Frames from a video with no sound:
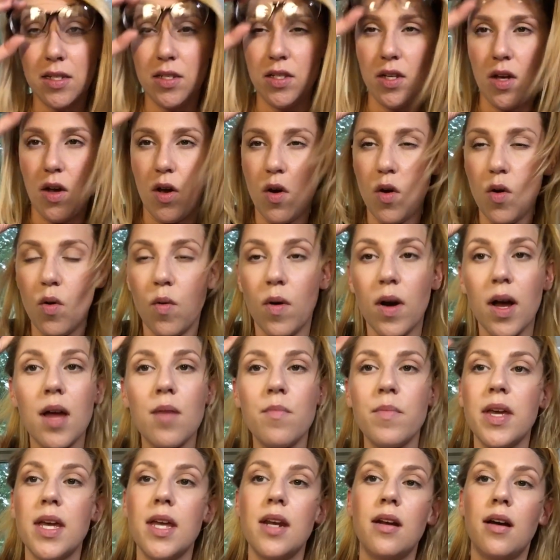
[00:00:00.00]
So, I
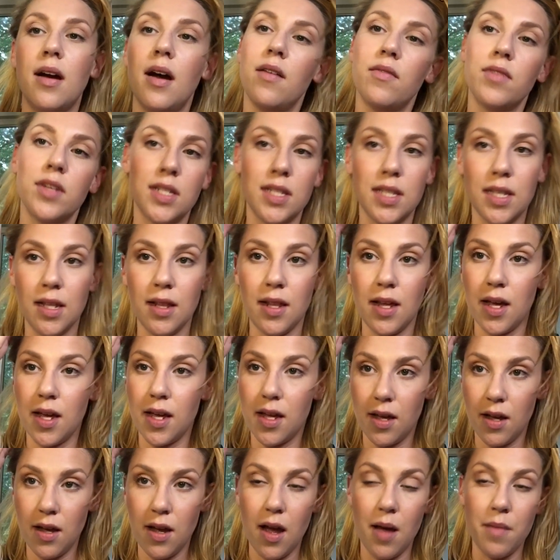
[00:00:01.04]
mean, obviously
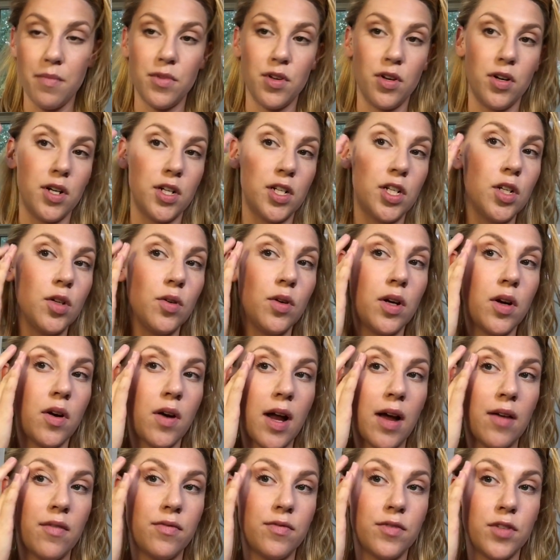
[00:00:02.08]
like I'm 32, I don't
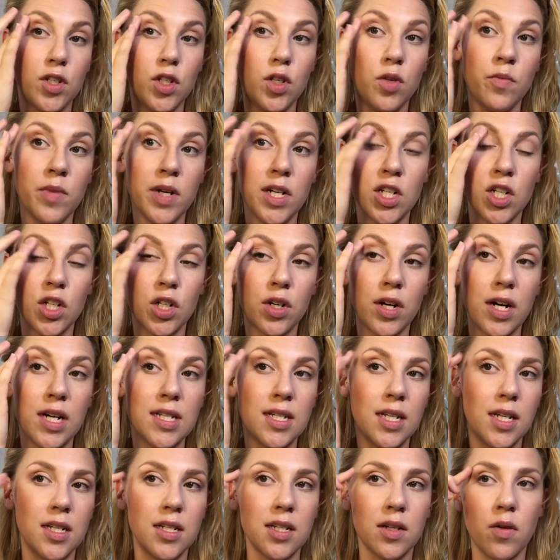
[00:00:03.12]
have too much
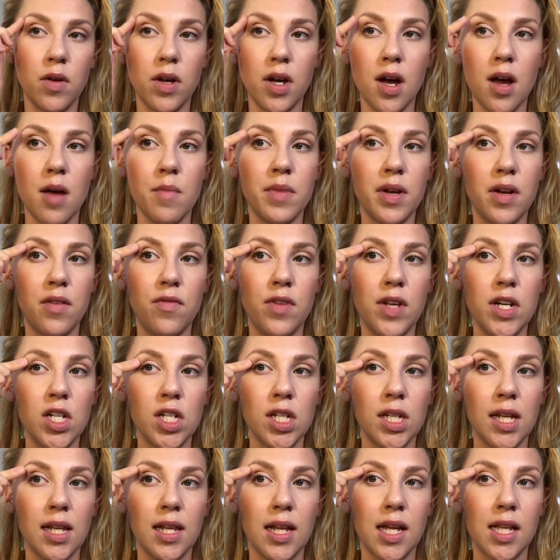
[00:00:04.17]
craziness going on, but
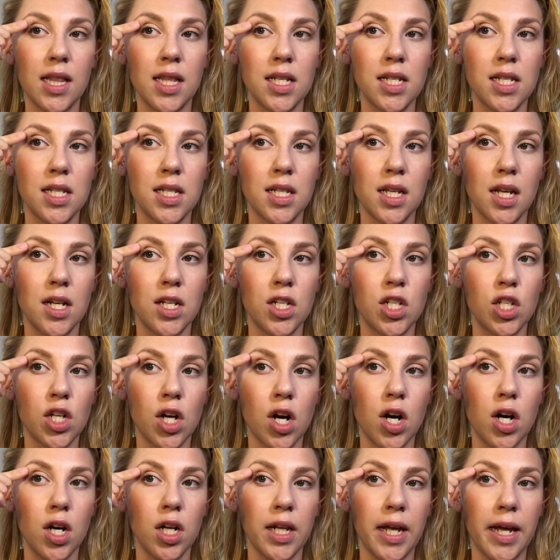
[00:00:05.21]
eventually like this is going to
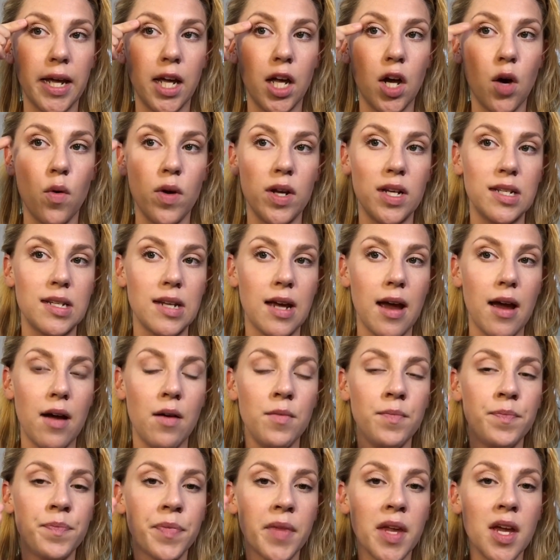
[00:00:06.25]
start like going
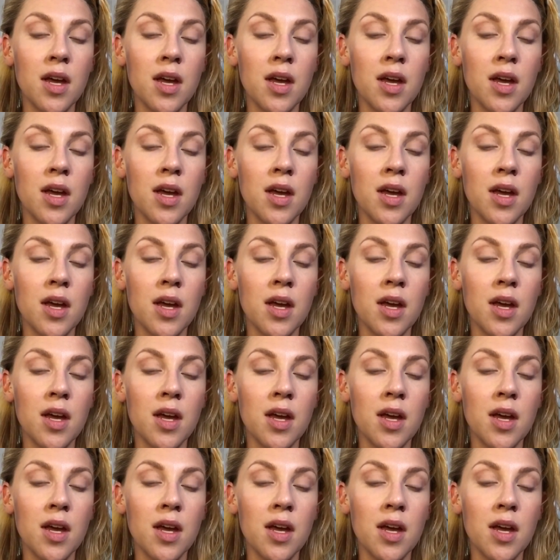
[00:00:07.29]
down.